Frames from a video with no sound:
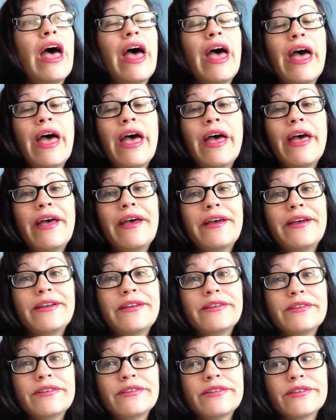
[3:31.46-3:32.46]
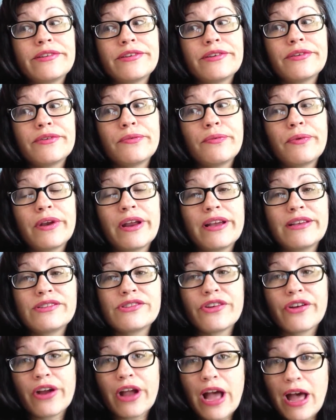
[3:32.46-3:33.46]
and when I
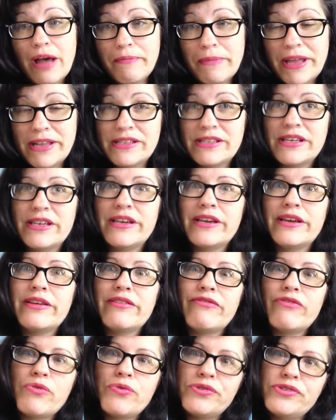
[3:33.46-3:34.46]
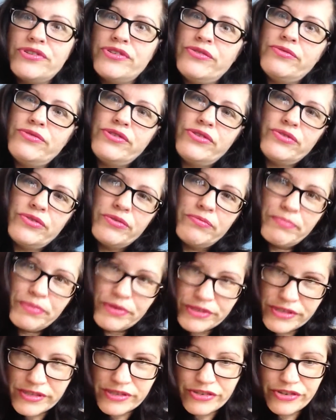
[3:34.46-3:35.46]
start commenting, of course, YouTube
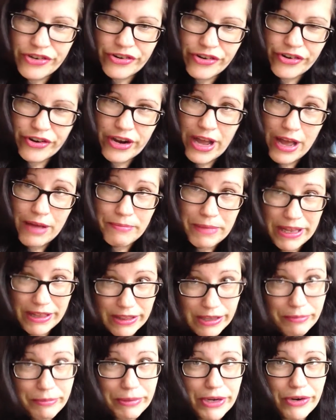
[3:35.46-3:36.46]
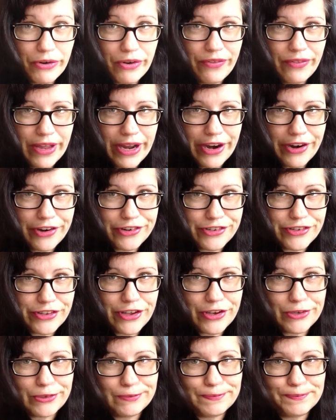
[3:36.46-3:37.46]
puts your comment limit on there,
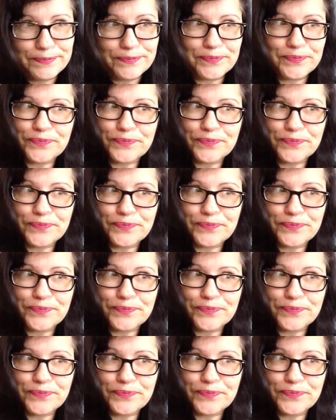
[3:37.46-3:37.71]
so